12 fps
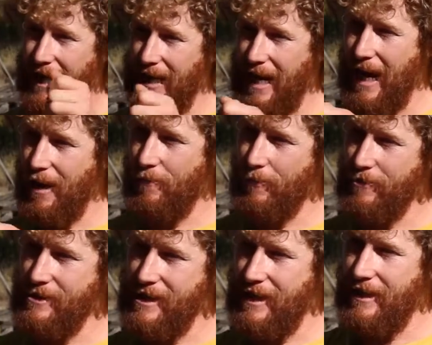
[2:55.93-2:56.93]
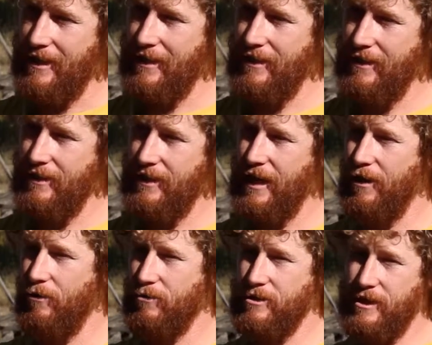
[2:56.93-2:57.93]
and hammers in
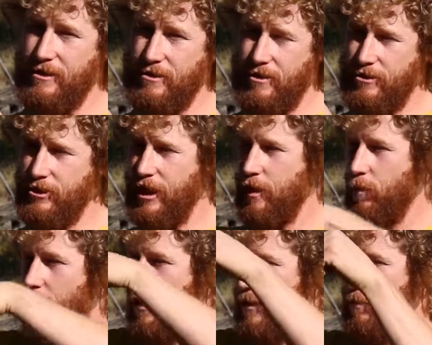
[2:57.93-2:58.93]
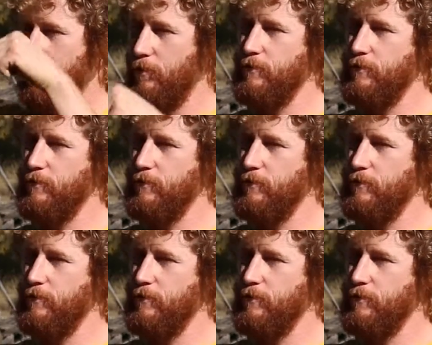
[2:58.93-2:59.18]
nails into the chicken wire to